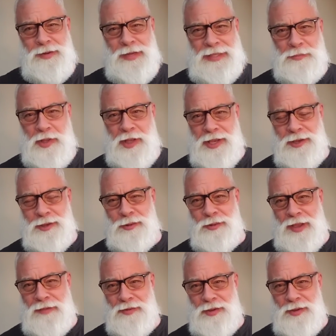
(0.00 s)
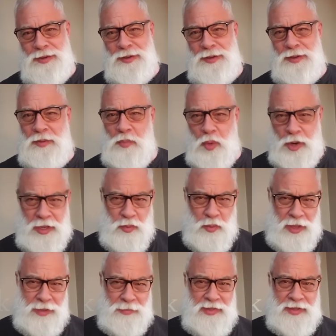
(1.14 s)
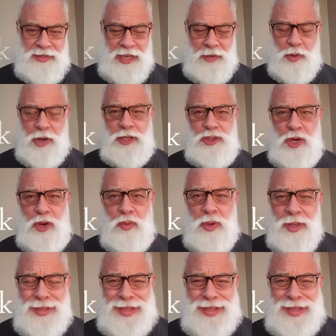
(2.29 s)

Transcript: At the molecular level. Good morning, welcome to the Daybreak Show.